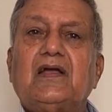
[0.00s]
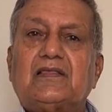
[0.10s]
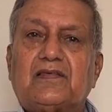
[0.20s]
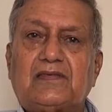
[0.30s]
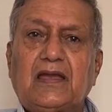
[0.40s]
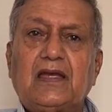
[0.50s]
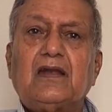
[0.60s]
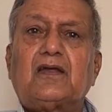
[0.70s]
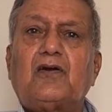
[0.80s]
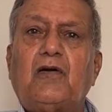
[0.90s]
The
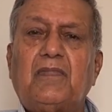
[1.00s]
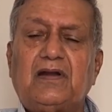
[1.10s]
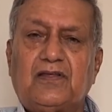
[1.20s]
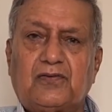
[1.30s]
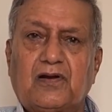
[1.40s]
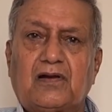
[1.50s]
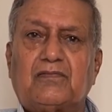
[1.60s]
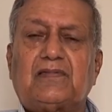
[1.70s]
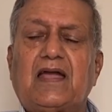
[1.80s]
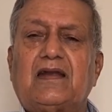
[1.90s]
second common disorder
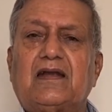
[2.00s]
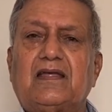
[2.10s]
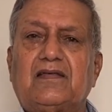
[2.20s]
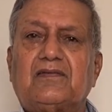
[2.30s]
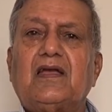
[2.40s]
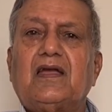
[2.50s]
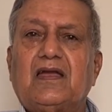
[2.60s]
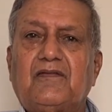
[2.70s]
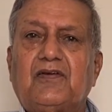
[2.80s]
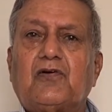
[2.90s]
of thyroid is
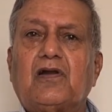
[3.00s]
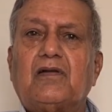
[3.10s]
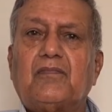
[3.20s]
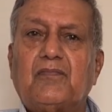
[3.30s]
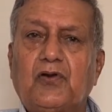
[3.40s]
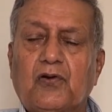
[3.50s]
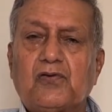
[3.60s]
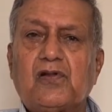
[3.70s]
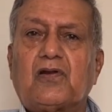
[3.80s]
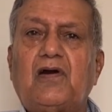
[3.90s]
we call
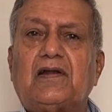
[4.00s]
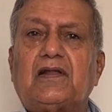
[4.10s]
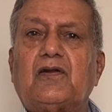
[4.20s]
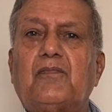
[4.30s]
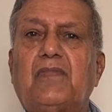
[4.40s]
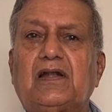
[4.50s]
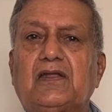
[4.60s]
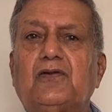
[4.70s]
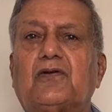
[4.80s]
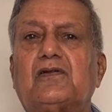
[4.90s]
nodular goiter or
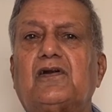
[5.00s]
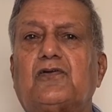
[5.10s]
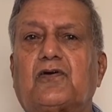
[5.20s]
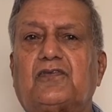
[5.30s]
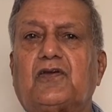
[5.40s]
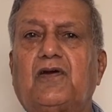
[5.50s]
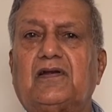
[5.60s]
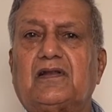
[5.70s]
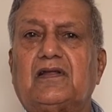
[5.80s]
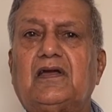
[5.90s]
multinodular toxic
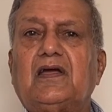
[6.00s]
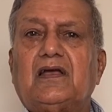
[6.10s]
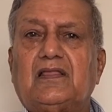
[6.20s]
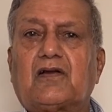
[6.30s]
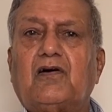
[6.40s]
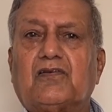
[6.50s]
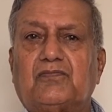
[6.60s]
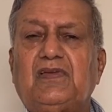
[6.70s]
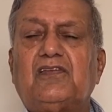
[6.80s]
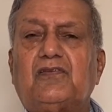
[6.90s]
goiter. The
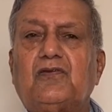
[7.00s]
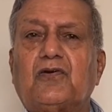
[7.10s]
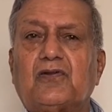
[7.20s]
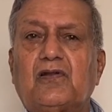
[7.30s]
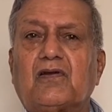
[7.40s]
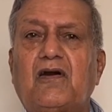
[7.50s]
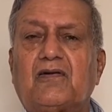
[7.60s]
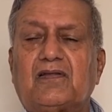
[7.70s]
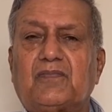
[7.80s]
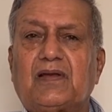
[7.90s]
cause means nodular
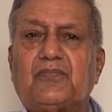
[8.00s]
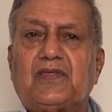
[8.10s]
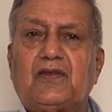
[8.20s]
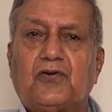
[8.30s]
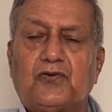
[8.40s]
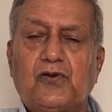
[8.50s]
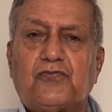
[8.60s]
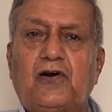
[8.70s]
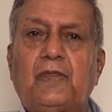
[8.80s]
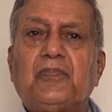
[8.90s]
goiter becomes the nodule
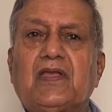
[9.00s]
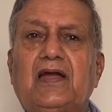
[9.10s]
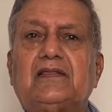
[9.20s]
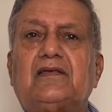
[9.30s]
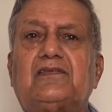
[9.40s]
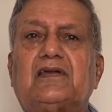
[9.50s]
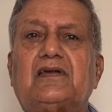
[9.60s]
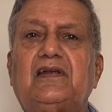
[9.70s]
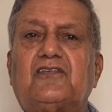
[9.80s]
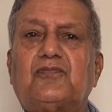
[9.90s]
form and this
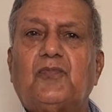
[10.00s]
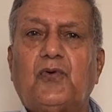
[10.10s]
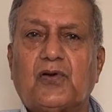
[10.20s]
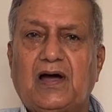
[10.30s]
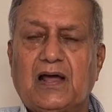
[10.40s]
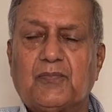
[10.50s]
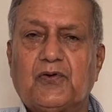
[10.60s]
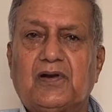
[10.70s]
secretes more hormone.